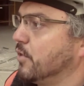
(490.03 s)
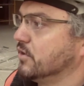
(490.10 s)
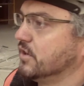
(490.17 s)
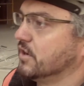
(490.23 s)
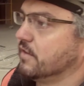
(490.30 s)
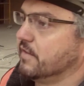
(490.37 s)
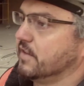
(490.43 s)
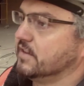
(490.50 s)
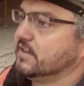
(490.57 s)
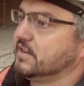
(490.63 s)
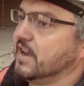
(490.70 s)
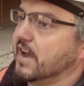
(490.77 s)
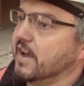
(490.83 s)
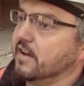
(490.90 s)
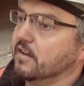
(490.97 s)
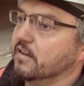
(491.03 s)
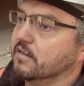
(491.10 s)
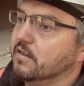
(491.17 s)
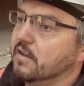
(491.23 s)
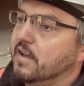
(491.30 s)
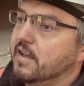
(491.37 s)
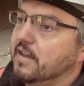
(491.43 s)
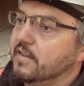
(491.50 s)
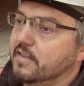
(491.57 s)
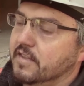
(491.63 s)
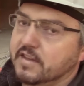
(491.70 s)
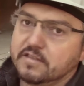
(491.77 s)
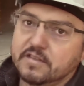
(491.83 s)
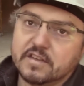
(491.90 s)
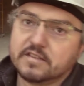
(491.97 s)
project of this scale,
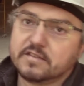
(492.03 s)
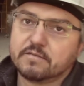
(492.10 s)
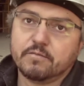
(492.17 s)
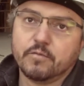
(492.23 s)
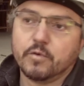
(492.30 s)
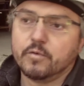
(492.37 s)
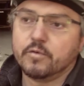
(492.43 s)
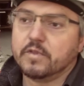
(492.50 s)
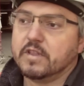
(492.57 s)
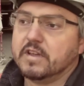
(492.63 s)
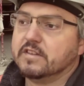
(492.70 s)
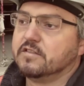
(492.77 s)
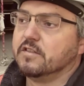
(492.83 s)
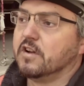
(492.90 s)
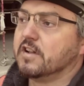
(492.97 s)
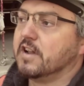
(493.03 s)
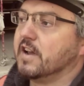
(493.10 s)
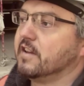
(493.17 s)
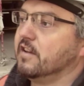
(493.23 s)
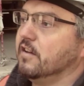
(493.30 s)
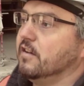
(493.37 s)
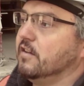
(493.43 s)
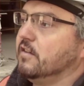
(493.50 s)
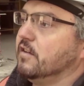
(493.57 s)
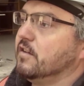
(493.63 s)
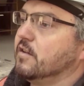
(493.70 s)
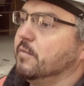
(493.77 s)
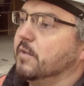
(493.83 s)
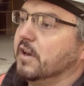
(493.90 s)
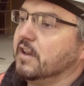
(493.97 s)
it's not like
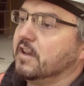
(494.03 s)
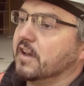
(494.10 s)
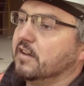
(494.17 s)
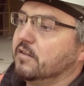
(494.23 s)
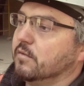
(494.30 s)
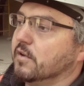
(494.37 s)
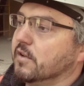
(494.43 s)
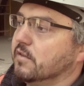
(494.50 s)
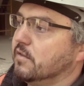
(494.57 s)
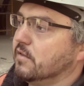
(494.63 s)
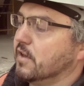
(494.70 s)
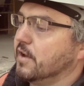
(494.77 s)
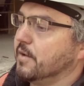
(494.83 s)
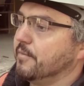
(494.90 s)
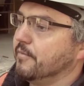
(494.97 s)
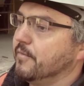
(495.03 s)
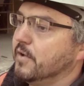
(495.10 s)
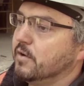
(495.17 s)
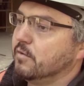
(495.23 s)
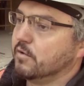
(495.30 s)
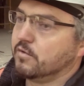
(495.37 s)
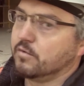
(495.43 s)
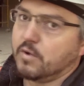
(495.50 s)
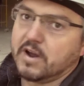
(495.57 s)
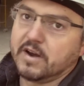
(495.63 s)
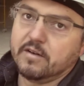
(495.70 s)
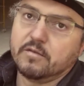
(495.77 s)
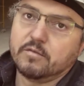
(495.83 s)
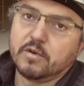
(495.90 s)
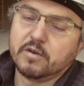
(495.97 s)
you communicate with
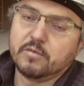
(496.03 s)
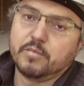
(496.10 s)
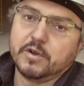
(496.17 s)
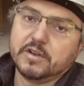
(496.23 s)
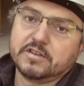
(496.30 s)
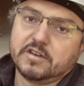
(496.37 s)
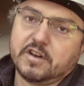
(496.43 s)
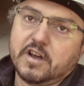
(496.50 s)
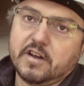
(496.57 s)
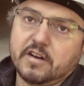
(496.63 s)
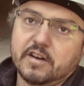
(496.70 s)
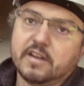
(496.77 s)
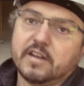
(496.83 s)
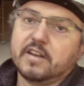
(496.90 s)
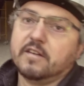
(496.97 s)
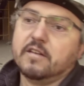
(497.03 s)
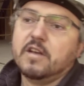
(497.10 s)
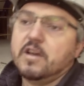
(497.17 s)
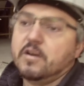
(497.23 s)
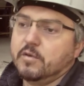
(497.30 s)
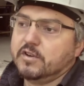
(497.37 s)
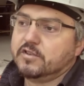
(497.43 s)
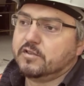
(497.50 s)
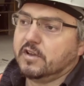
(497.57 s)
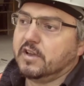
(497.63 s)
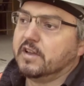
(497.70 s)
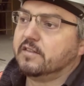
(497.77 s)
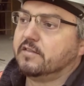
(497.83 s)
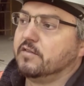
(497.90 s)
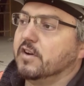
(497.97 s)
one person only, which
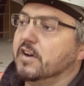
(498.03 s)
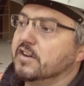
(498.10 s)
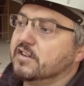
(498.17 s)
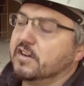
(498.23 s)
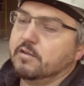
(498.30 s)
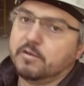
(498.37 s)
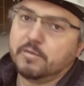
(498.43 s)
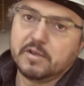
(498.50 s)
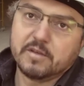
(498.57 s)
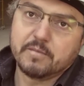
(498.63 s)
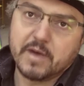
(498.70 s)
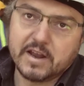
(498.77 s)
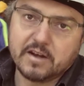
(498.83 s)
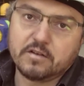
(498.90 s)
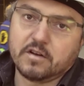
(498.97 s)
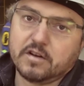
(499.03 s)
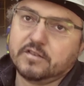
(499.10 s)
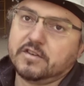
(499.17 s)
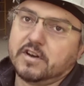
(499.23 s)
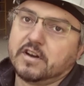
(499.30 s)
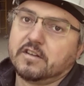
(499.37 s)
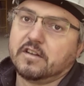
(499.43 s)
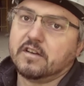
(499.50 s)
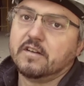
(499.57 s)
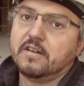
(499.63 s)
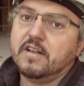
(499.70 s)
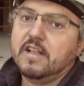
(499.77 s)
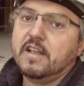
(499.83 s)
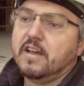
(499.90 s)
traditionally would be the main contractor,